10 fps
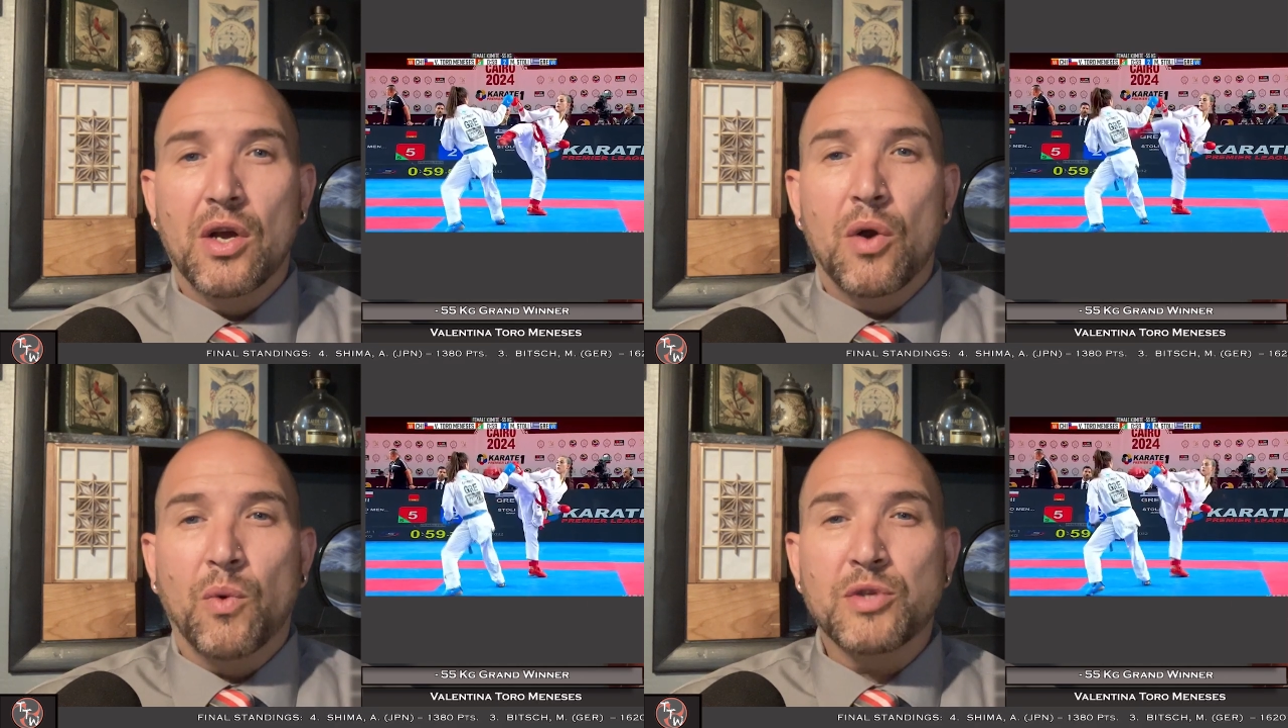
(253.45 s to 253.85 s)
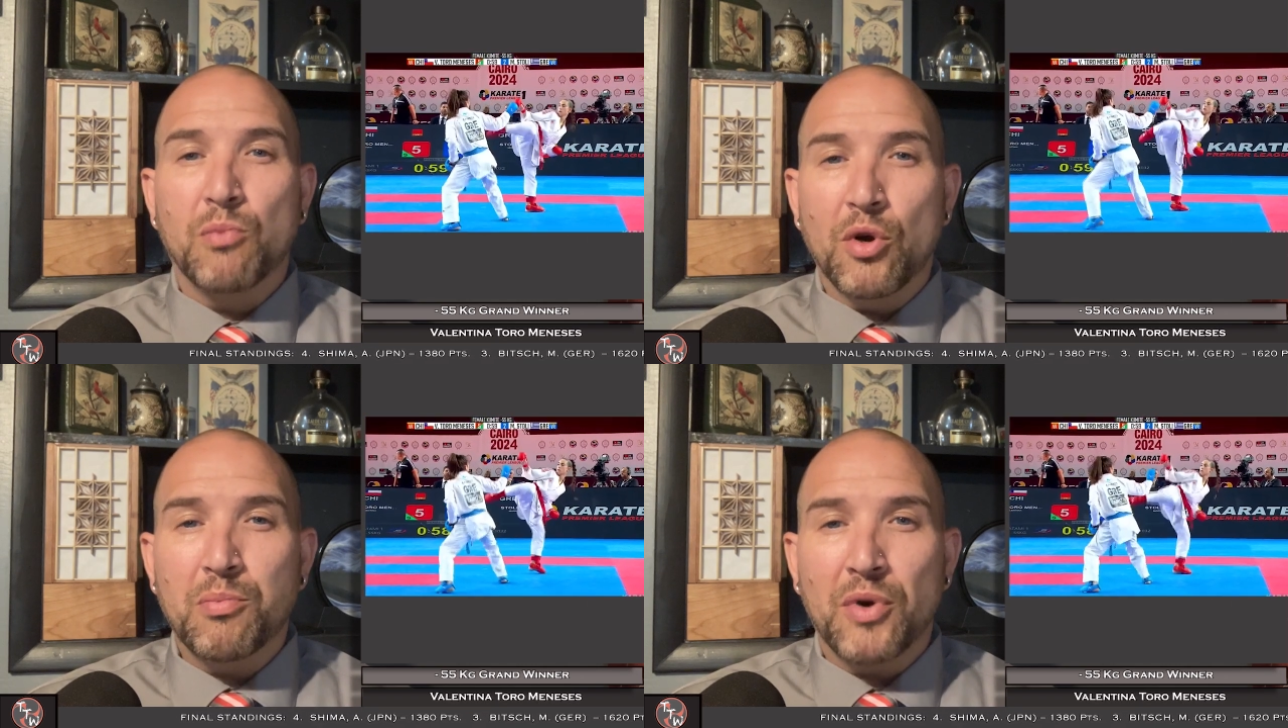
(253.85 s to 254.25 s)
What's
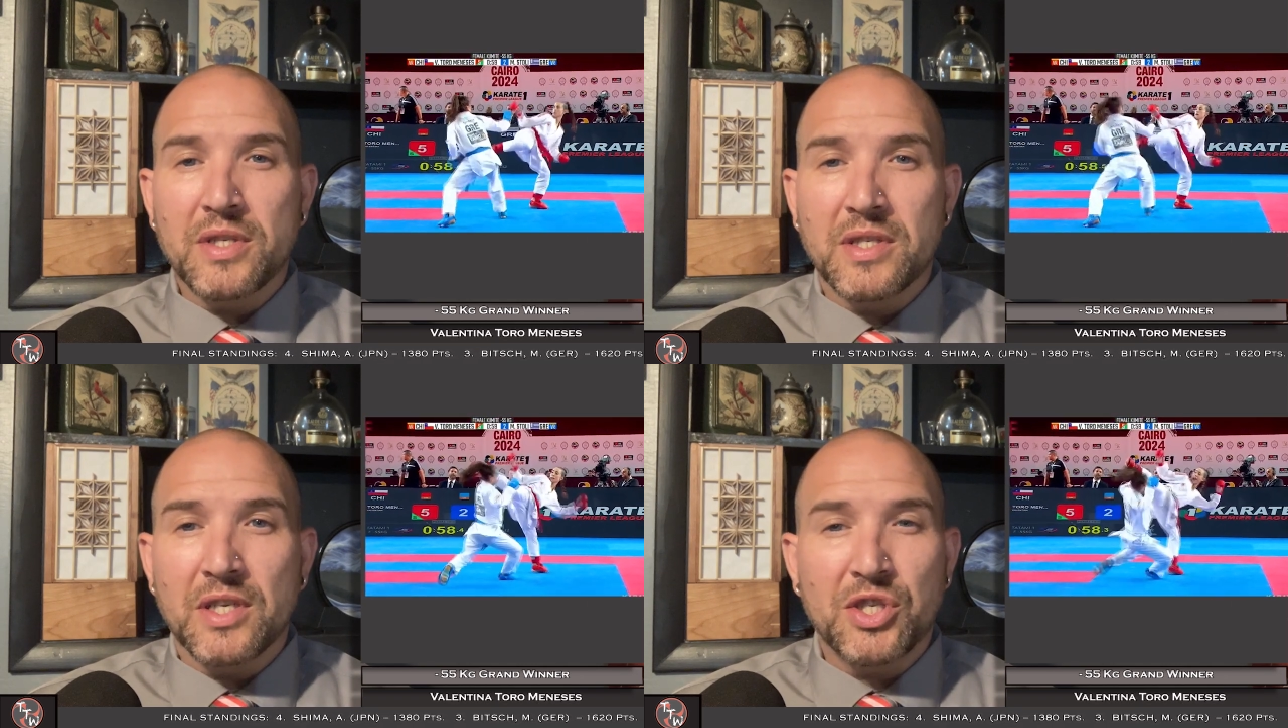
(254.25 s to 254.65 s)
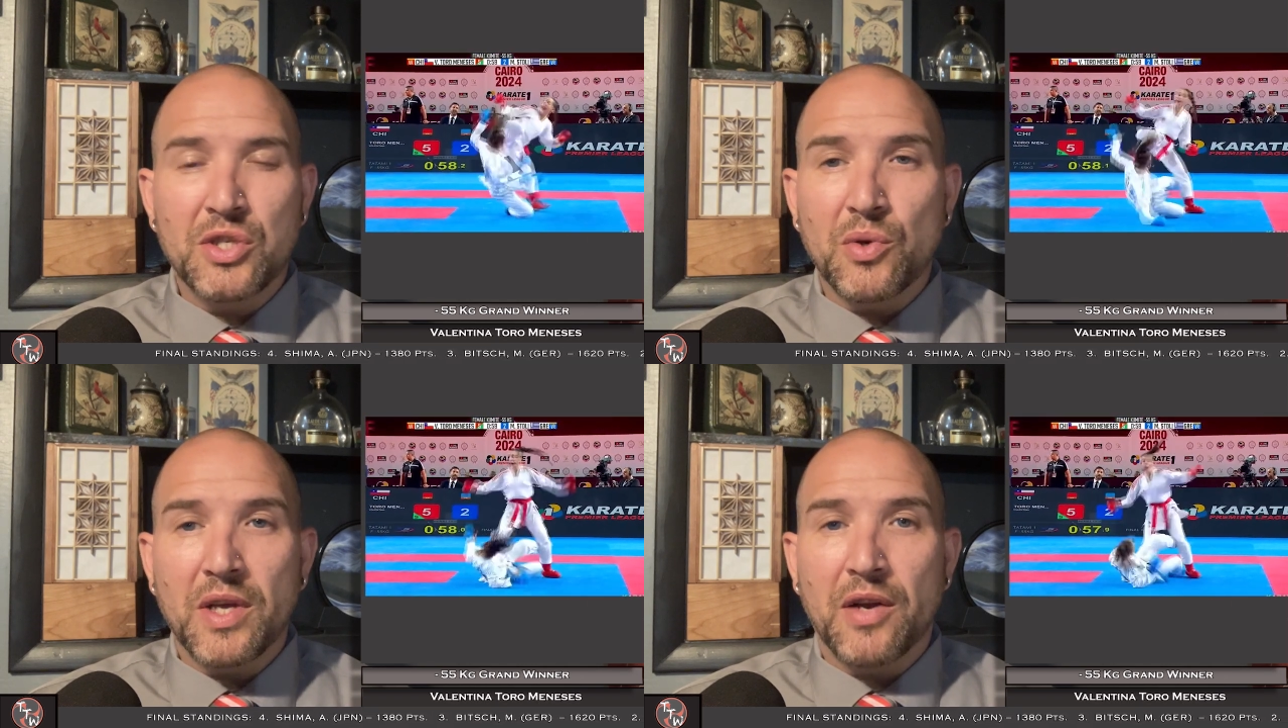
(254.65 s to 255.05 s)
more impressive is that
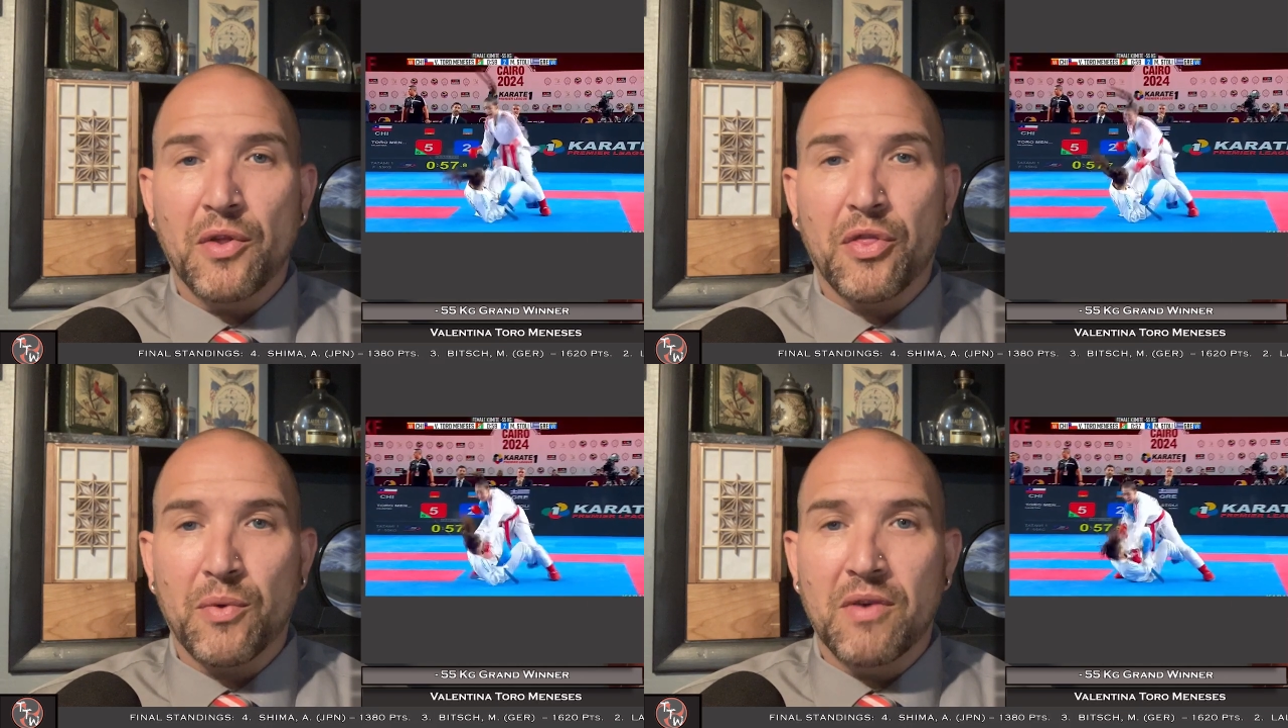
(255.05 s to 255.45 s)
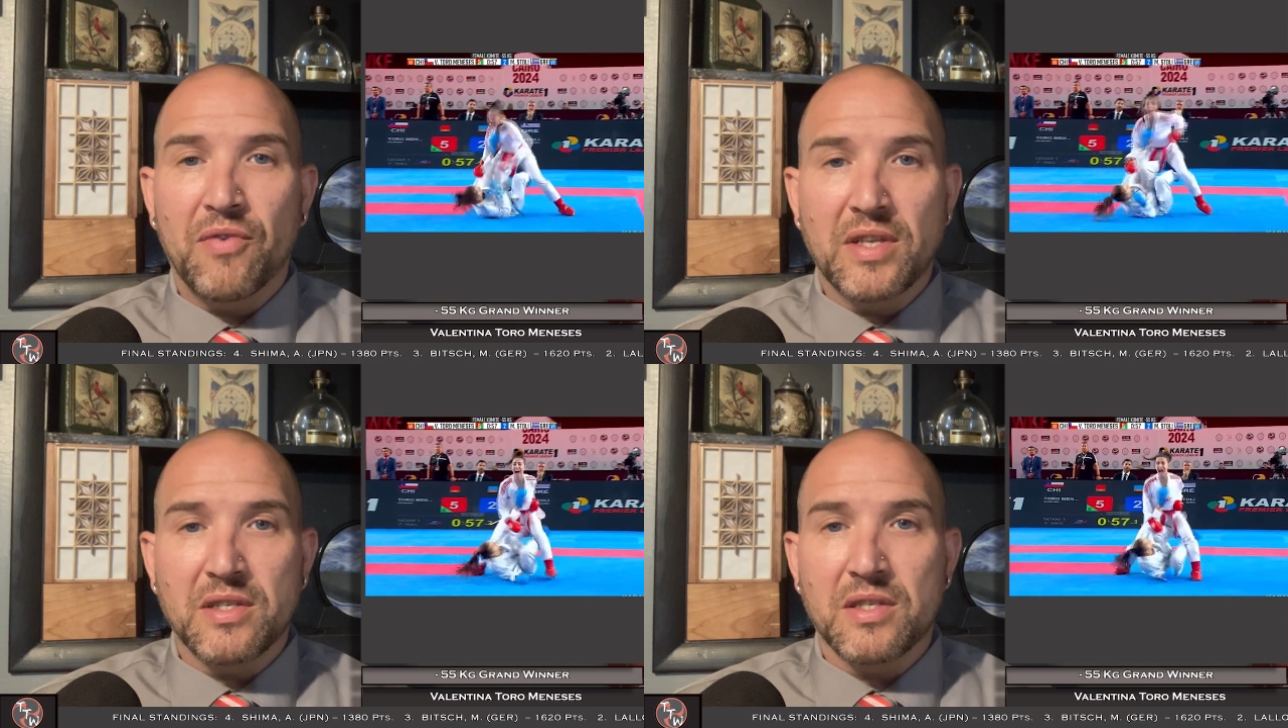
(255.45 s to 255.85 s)
she's only entered 3
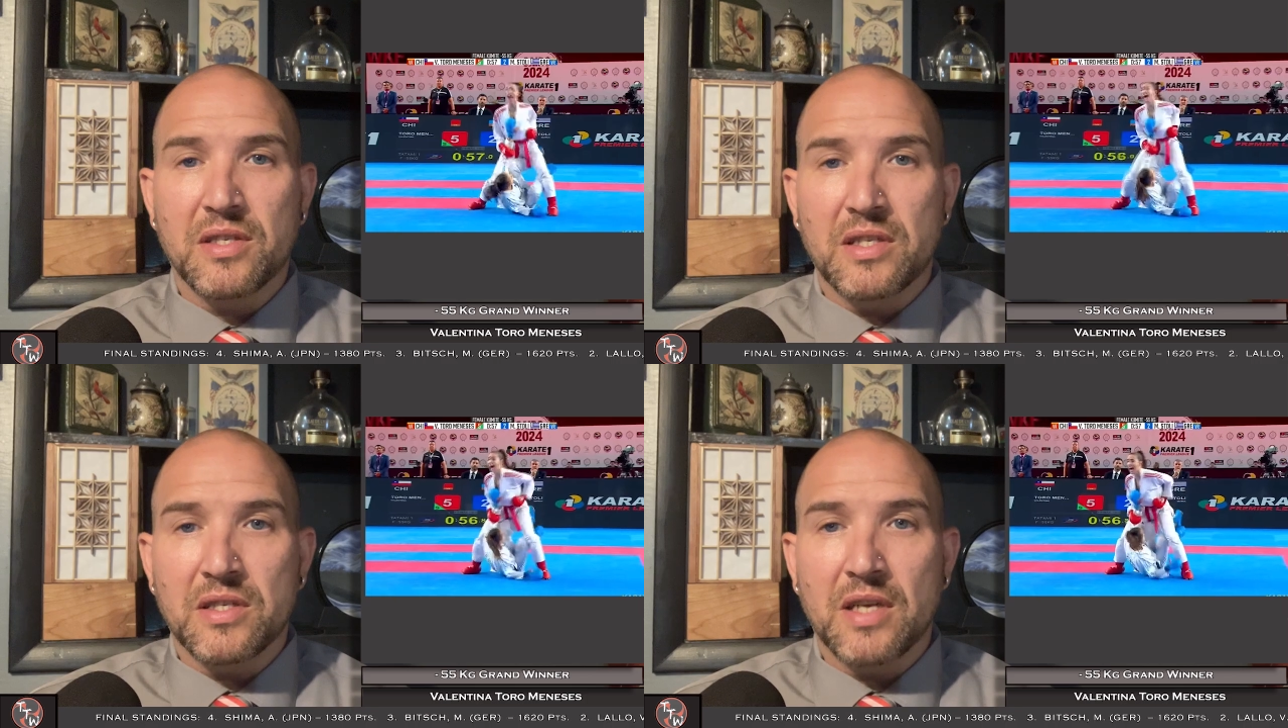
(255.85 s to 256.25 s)
events this season.